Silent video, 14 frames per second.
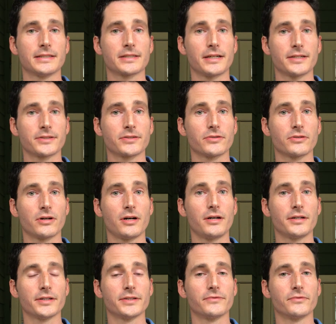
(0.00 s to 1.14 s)
also
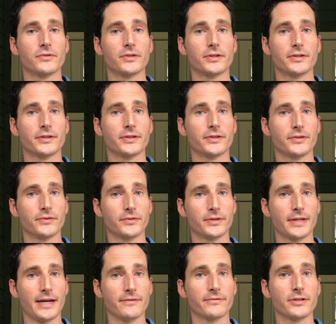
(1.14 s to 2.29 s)
called, in
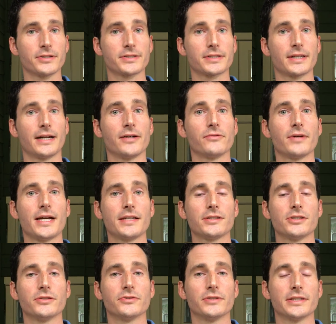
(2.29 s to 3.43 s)
that verse that I read
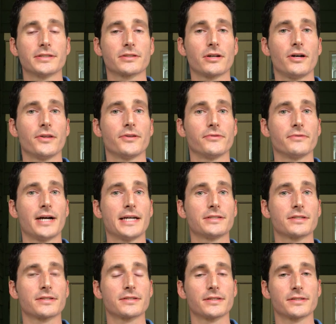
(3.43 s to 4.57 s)
you, it's called the
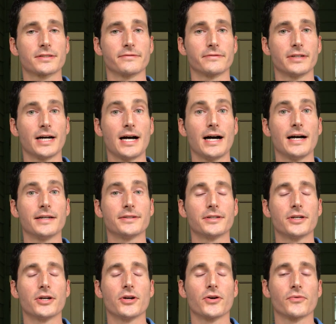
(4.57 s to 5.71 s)
righteousness of God,
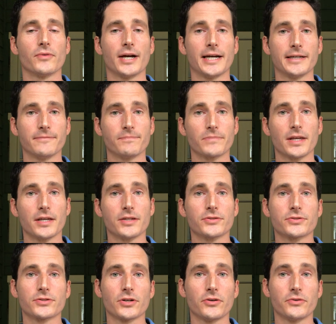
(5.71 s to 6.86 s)
right?
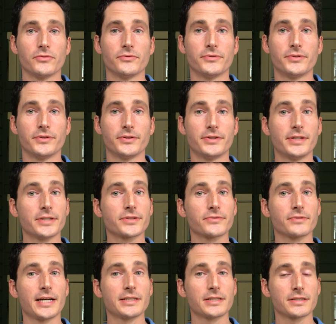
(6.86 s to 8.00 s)
So this
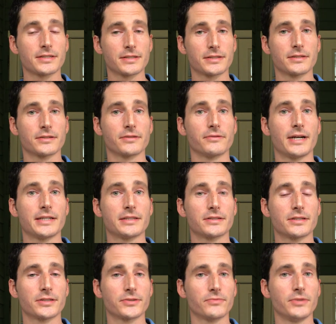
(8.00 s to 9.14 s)
righteousness is a
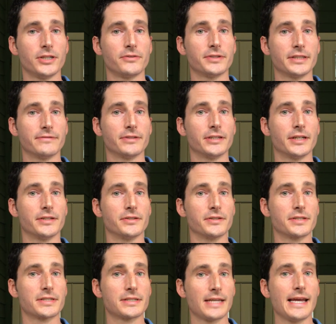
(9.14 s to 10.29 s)
righteousness we don't even
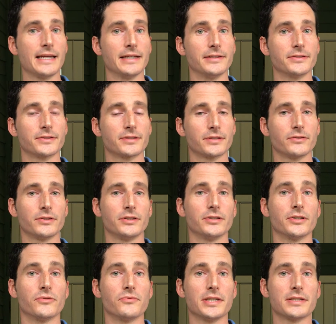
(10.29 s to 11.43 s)
understand.
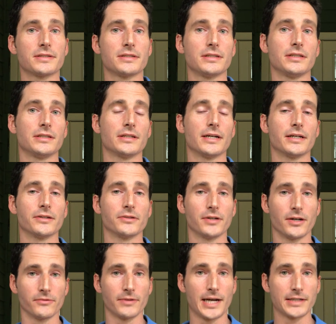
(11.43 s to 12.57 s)
We see
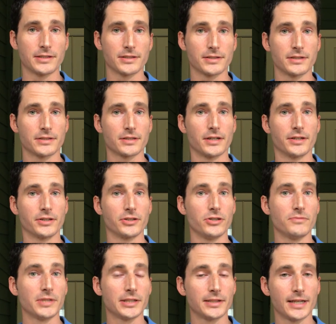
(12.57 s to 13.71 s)
a righteousness on a
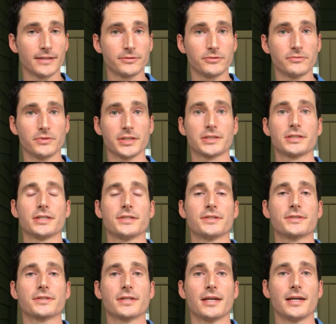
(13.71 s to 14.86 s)
human level, which
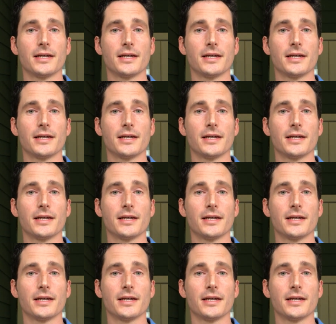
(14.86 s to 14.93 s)
is